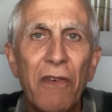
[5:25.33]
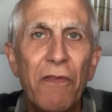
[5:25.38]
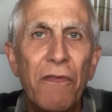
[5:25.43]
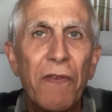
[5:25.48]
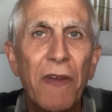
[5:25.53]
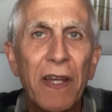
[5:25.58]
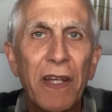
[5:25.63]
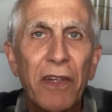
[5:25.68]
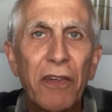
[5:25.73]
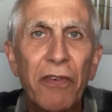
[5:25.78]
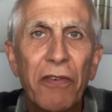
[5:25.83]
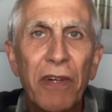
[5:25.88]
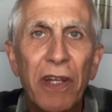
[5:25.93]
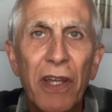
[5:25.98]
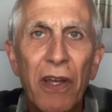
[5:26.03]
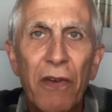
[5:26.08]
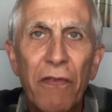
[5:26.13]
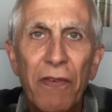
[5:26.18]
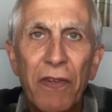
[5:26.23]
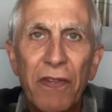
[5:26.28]
Victory
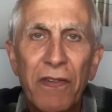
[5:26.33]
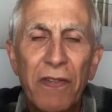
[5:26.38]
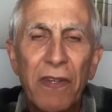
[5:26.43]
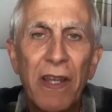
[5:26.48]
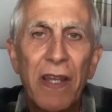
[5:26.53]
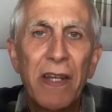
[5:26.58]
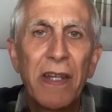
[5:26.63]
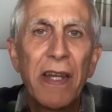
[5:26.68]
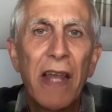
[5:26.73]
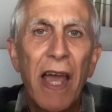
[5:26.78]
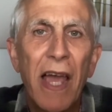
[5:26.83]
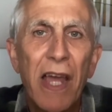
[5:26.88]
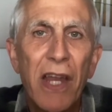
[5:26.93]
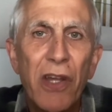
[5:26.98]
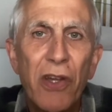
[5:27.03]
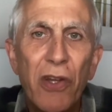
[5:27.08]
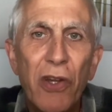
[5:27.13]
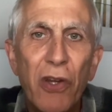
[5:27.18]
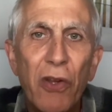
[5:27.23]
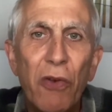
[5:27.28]
over sin
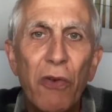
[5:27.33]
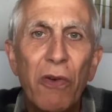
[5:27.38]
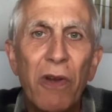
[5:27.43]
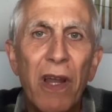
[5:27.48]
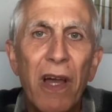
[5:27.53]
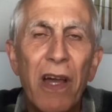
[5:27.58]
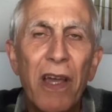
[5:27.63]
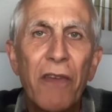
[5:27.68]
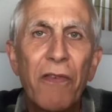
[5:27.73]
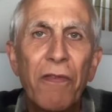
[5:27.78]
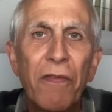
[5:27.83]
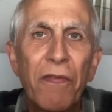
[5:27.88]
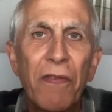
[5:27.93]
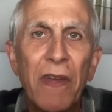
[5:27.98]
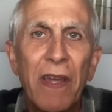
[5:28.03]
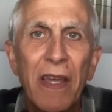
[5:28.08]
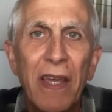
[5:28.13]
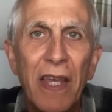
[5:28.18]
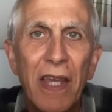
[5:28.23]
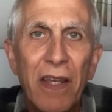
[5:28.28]
and new life
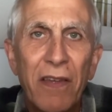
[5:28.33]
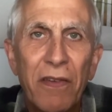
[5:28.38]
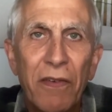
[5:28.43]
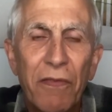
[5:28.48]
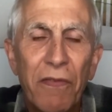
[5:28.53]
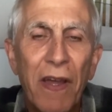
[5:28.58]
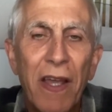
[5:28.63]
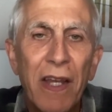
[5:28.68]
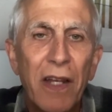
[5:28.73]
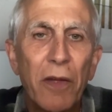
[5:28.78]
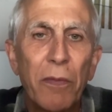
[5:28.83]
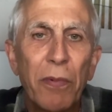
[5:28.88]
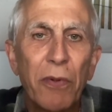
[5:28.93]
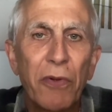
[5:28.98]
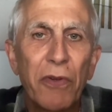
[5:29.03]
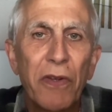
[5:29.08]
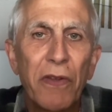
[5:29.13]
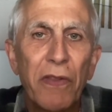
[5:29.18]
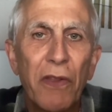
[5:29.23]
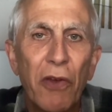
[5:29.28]
is available
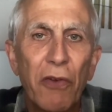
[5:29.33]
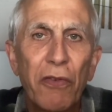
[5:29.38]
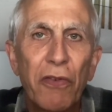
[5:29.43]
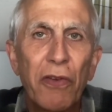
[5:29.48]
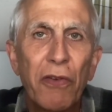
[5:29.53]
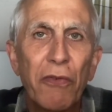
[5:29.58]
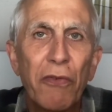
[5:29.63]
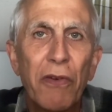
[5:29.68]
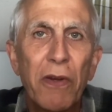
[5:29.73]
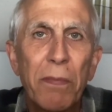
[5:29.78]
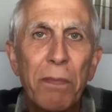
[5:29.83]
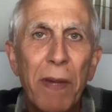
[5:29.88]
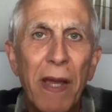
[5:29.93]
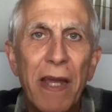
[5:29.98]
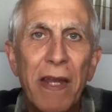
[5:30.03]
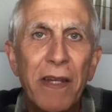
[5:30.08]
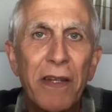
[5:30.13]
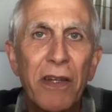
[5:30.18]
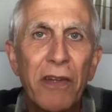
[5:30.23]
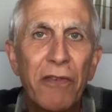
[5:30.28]
to those who
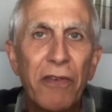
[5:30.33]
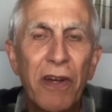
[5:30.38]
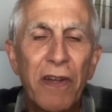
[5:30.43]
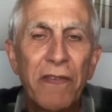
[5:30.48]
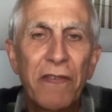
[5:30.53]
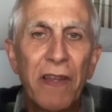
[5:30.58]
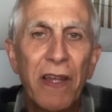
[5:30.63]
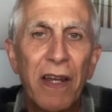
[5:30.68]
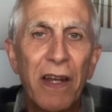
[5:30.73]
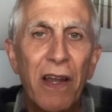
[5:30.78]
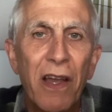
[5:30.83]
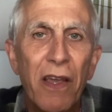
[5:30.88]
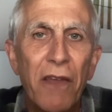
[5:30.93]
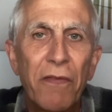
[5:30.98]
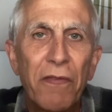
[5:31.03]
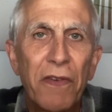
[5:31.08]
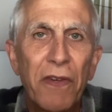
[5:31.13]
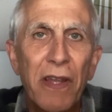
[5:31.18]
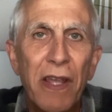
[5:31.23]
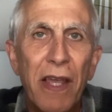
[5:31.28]
repent and trust their
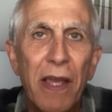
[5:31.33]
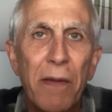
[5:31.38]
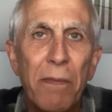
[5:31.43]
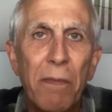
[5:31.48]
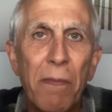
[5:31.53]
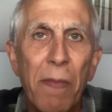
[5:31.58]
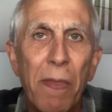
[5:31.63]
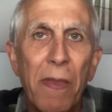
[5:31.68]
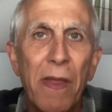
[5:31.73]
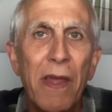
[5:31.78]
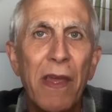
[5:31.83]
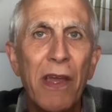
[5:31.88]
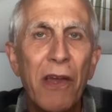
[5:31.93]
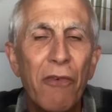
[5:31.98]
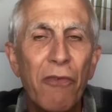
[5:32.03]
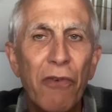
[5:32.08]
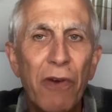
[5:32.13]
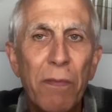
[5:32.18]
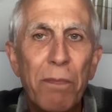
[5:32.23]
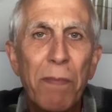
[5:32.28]
lives to him.
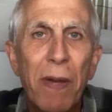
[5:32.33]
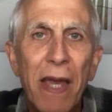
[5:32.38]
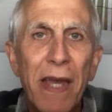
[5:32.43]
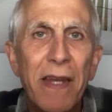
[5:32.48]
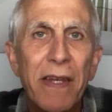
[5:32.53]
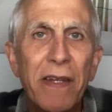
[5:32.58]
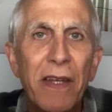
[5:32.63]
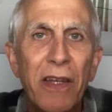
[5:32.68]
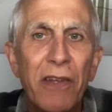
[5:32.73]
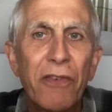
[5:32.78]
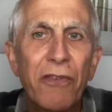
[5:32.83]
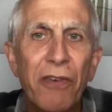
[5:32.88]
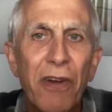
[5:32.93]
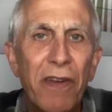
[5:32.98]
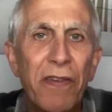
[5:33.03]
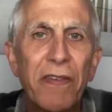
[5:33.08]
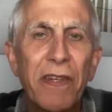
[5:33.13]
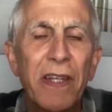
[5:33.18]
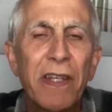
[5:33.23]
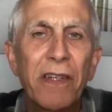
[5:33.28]
Repent and
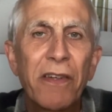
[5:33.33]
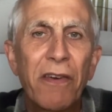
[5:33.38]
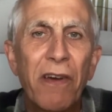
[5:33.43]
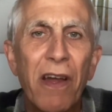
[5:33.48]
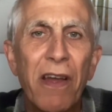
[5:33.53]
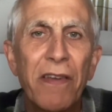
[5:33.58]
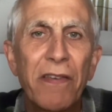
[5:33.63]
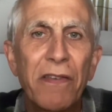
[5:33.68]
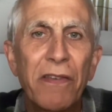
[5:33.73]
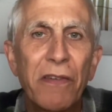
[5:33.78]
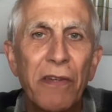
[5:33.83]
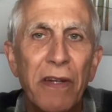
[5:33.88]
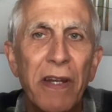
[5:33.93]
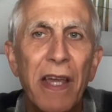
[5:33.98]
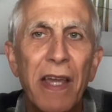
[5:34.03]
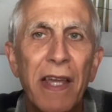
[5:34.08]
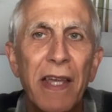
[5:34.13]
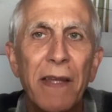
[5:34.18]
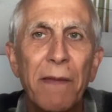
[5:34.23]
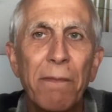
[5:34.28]
trust in Christ
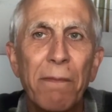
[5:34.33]
today.